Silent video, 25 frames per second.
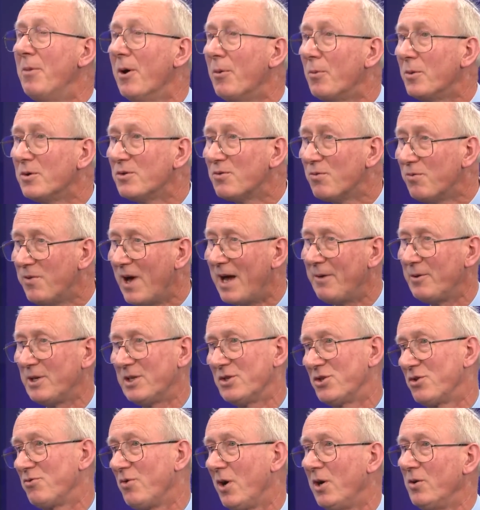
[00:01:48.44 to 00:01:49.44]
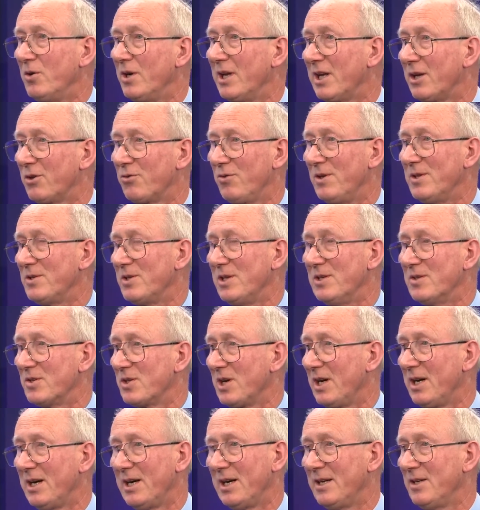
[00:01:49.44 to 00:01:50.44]
but was very strongly
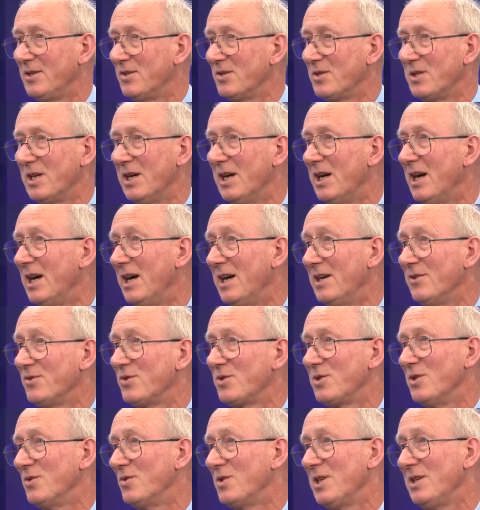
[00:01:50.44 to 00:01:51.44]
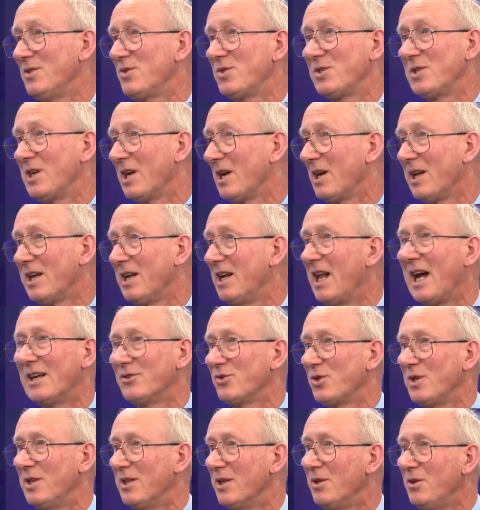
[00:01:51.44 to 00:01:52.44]
criticised uh, statistically, and
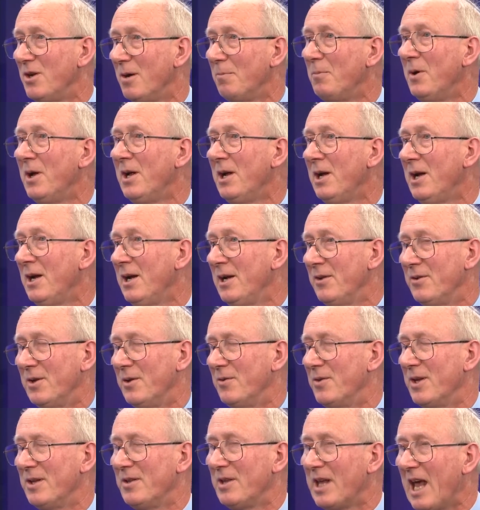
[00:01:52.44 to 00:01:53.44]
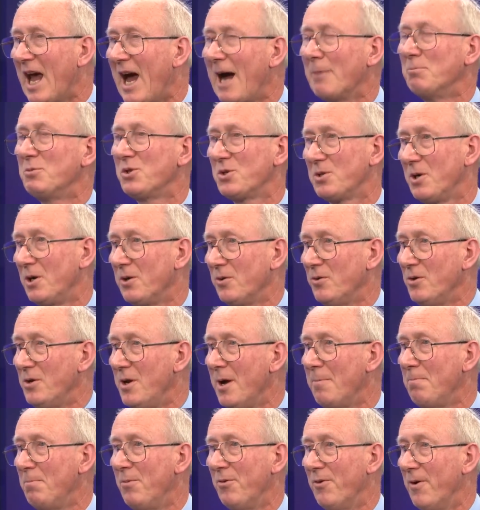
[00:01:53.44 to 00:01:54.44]
actually the, num the, the, the absolute
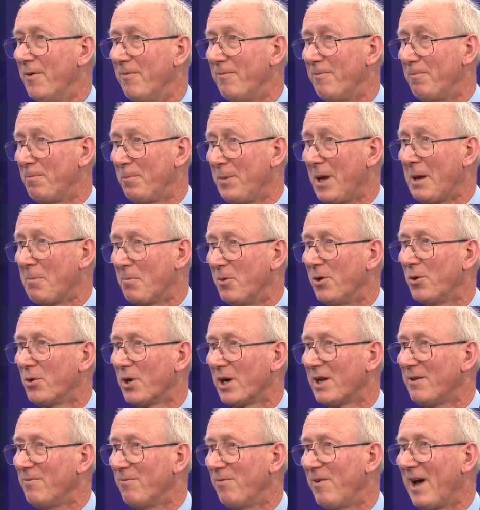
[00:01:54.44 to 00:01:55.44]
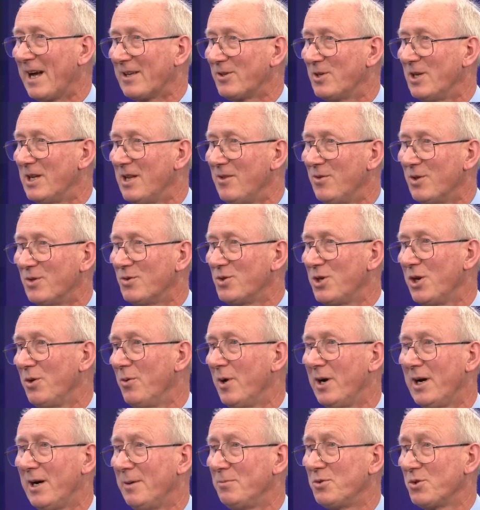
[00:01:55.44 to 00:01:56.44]
number of people who got infected in the
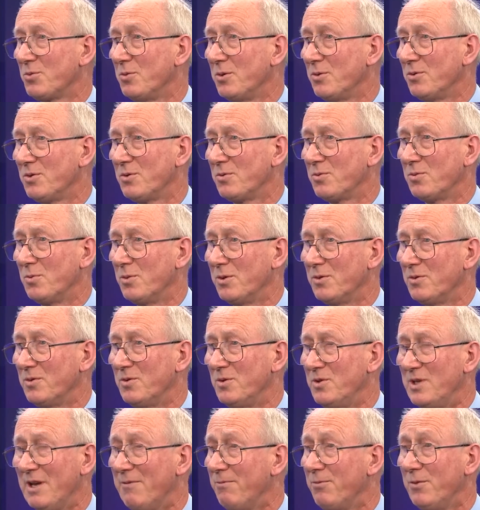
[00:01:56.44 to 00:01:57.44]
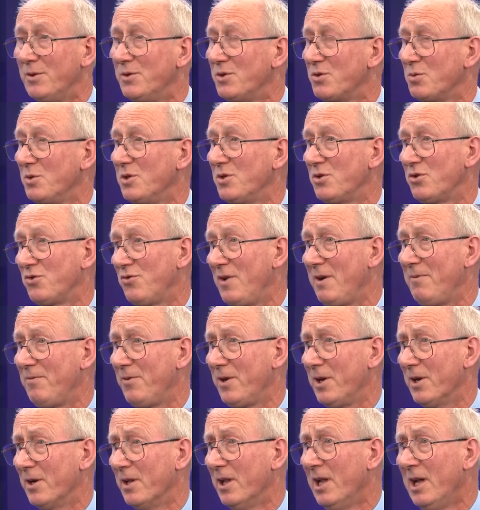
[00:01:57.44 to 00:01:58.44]
two arms was, was difference was
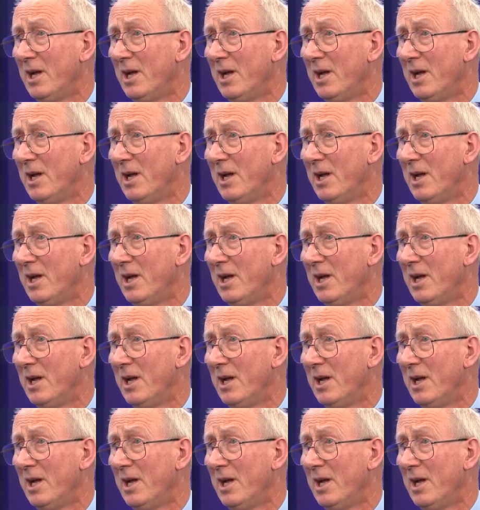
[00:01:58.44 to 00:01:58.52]
trivial.